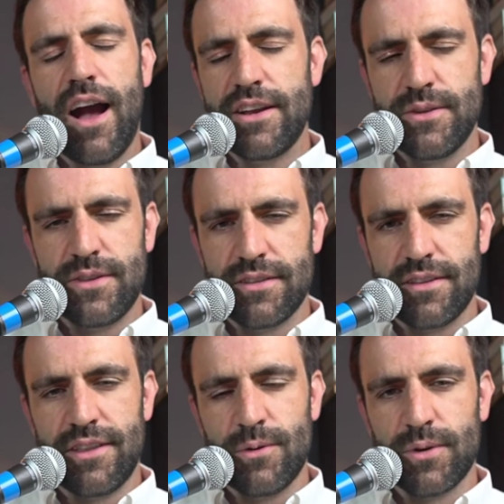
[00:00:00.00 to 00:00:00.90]
I do think
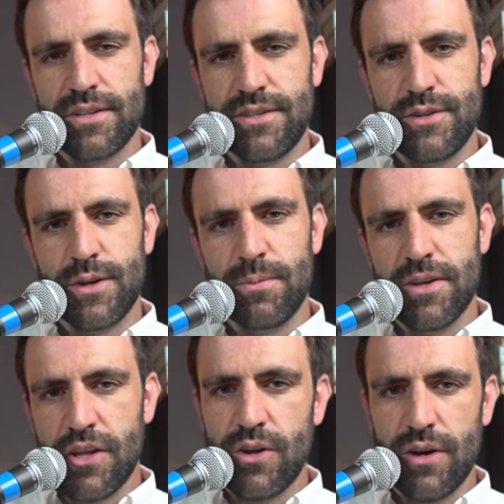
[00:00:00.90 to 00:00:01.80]
that they will continue to
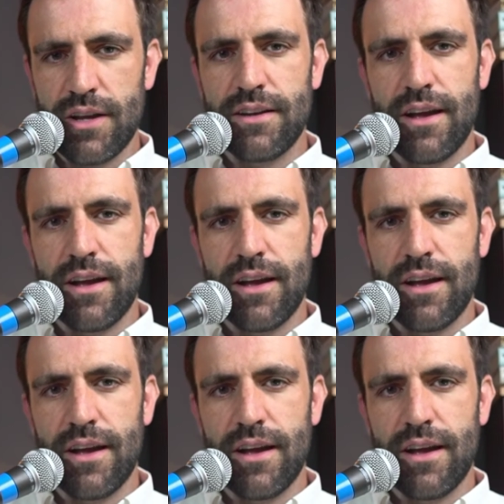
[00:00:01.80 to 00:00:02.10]
be good.